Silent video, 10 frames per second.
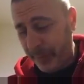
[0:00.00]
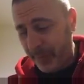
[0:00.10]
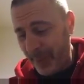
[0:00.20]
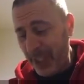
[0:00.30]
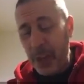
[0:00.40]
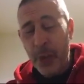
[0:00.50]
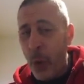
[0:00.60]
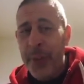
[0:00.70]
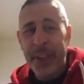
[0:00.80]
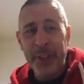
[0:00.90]
the only thing
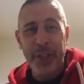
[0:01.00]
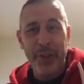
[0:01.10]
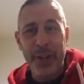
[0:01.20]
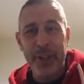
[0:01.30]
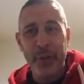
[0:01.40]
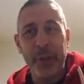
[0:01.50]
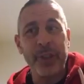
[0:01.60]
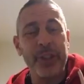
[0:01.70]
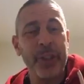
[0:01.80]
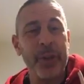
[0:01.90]
she agreed to was, she
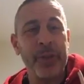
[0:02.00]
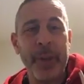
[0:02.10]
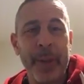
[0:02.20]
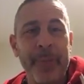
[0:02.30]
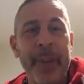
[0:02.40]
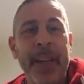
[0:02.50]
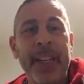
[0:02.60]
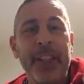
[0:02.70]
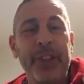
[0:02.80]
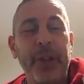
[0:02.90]
goes, babe, she goes,
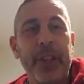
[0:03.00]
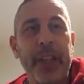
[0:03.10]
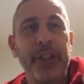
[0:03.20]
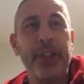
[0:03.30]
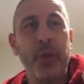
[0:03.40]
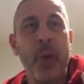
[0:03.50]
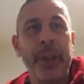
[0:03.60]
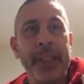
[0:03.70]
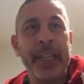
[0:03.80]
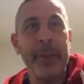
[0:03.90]
I'll let you do one
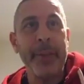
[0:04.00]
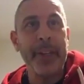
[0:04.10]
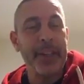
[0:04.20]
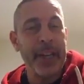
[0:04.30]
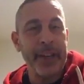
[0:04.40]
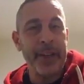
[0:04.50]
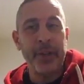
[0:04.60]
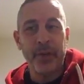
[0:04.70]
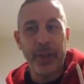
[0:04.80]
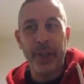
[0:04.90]
down in
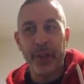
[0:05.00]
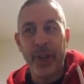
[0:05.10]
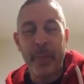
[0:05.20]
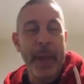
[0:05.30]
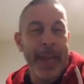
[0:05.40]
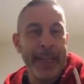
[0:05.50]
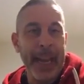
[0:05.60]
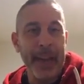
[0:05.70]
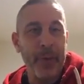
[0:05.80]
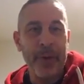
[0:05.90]
your man cave, whatever you
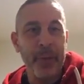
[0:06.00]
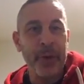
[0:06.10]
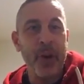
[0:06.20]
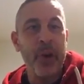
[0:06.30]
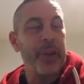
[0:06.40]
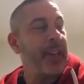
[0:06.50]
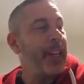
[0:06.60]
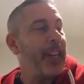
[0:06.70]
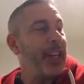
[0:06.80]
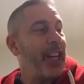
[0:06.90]
want to call it.
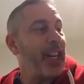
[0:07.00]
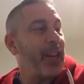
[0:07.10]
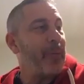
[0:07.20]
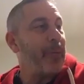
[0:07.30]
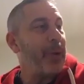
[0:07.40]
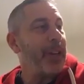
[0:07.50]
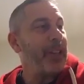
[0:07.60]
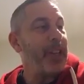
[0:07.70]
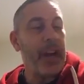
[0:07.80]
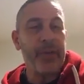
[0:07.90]
But, you know, I
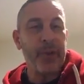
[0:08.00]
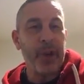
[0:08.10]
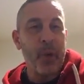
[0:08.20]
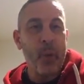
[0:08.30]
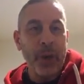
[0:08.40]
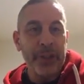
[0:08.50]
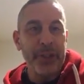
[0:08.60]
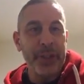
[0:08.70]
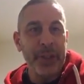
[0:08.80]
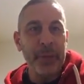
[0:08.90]
really don't want you to,
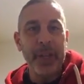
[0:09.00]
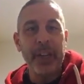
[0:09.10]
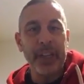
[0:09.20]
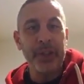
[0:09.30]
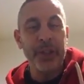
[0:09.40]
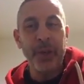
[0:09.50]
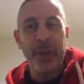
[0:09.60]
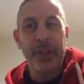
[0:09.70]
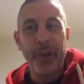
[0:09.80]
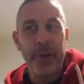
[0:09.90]
but I'll let you do it because I know you
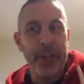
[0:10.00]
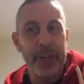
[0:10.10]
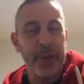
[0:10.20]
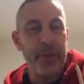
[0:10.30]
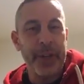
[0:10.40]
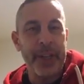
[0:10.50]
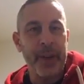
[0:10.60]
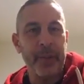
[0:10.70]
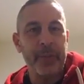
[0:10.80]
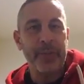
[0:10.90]
need to do a video.
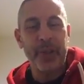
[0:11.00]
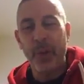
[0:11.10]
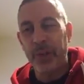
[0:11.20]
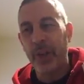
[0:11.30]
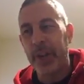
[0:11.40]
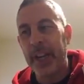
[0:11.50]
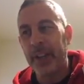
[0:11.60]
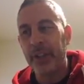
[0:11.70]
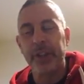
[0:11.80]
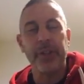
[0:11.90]
So I was like, okay, because she's
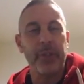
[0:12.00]
still